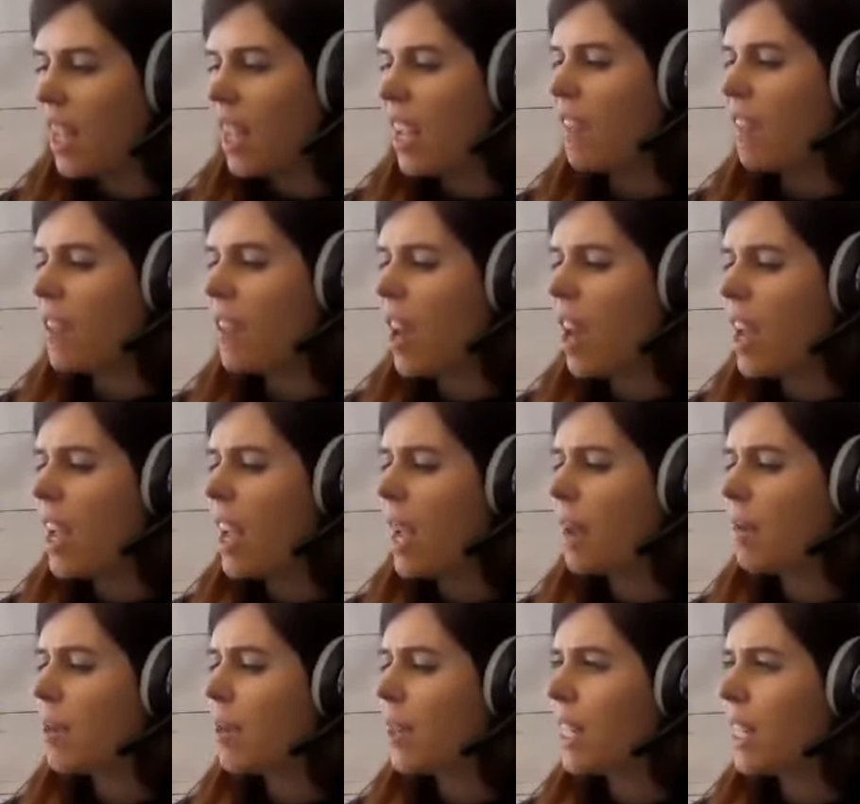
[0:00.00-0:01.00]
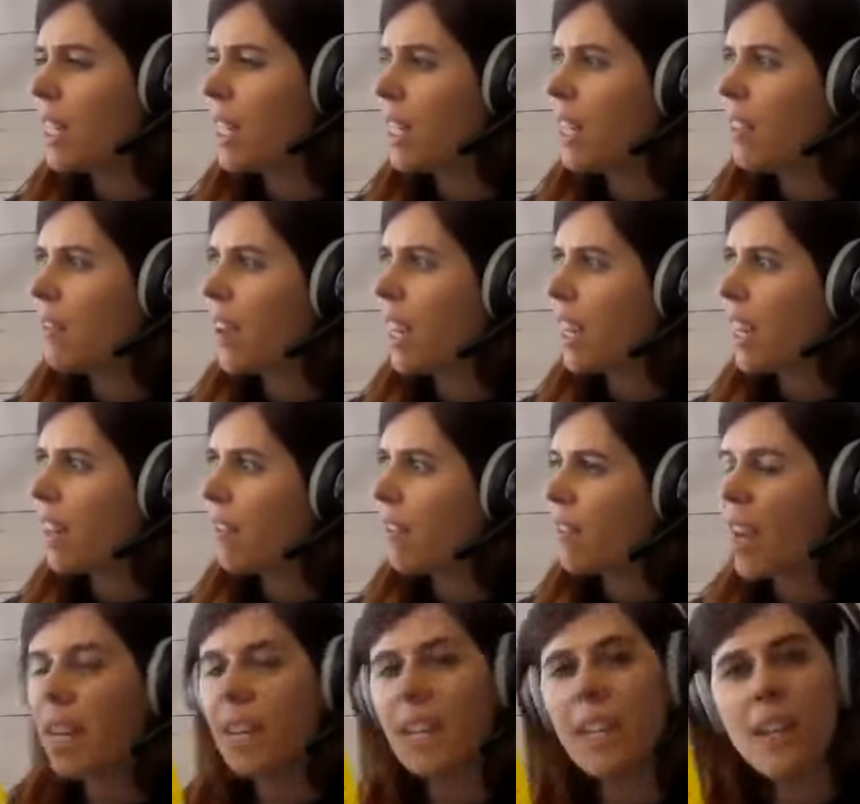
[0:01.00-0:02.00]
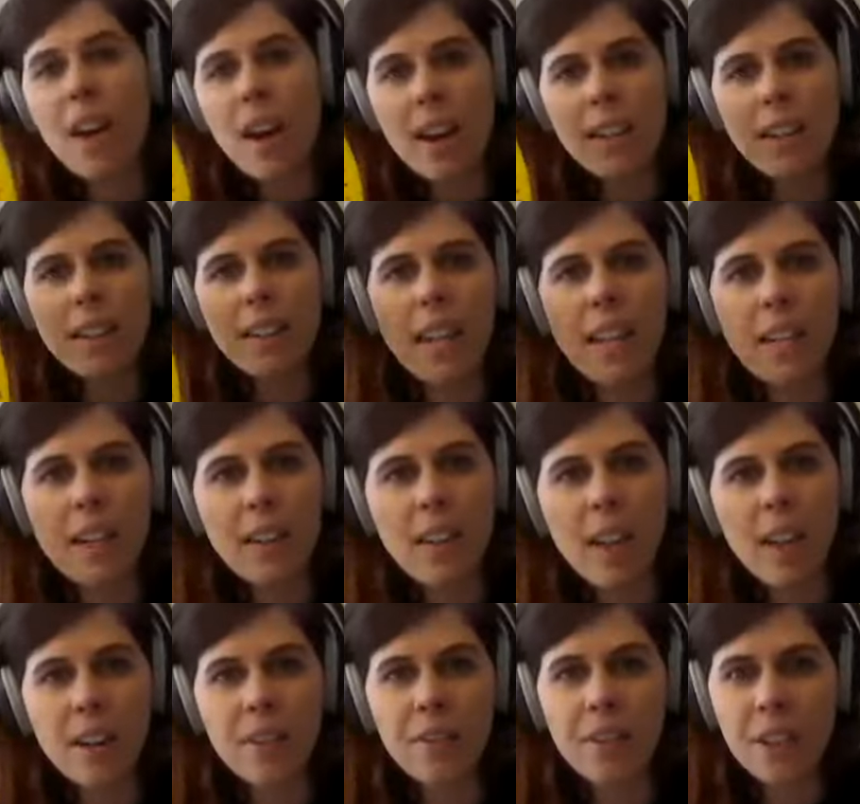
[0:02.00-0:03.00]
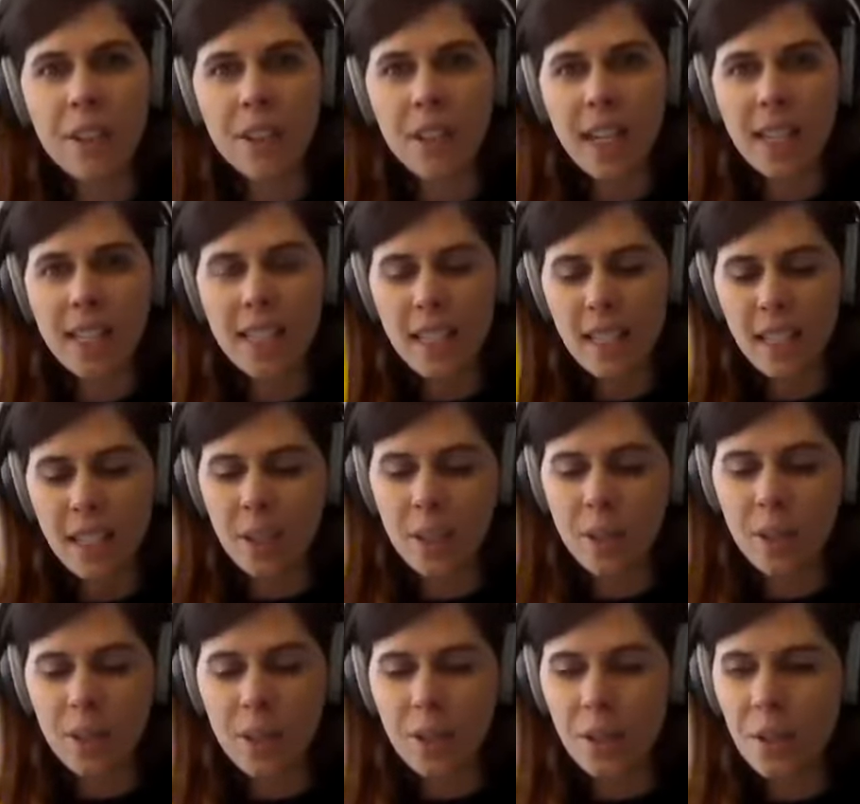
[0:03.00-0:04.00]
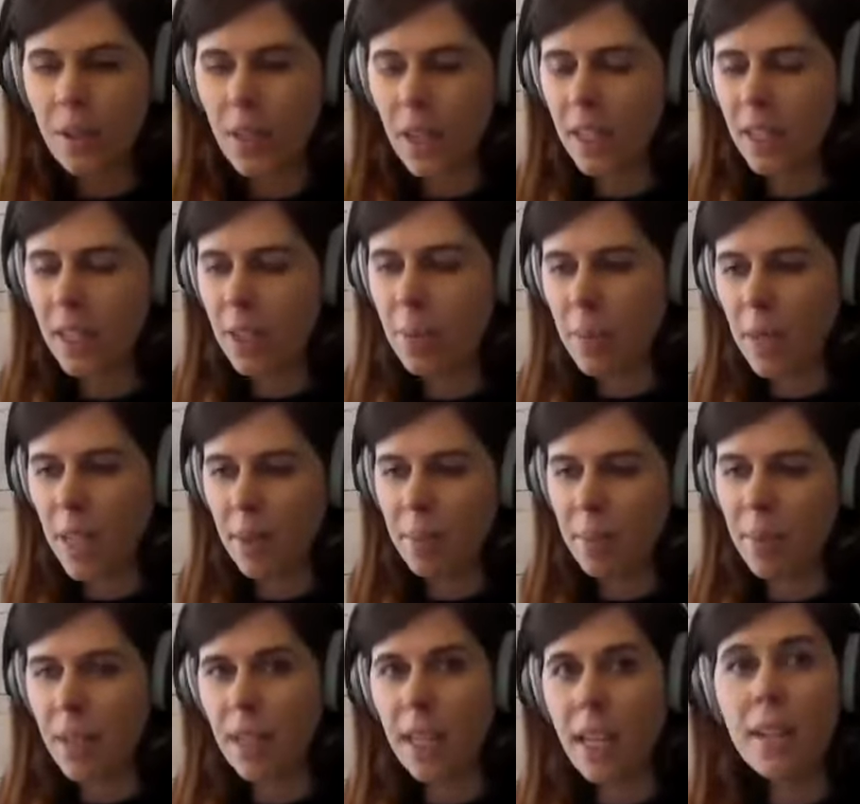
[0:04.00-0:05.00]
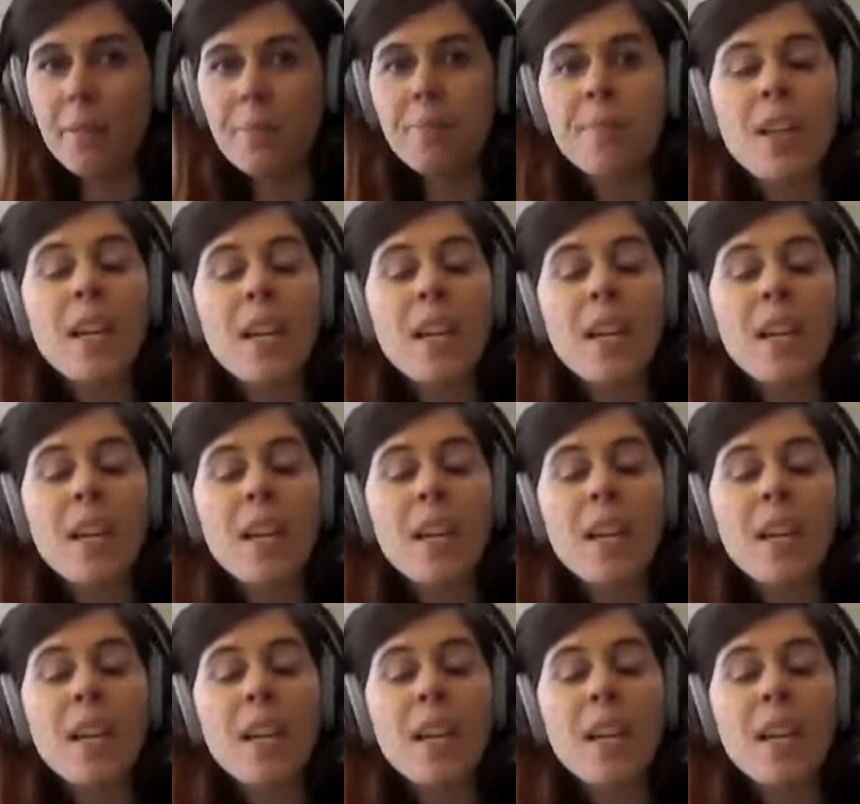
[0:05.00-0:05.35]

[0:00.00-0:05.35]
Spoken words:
If not, I'm going to see if I can find an online clock for you guys to get used to and to manipulate.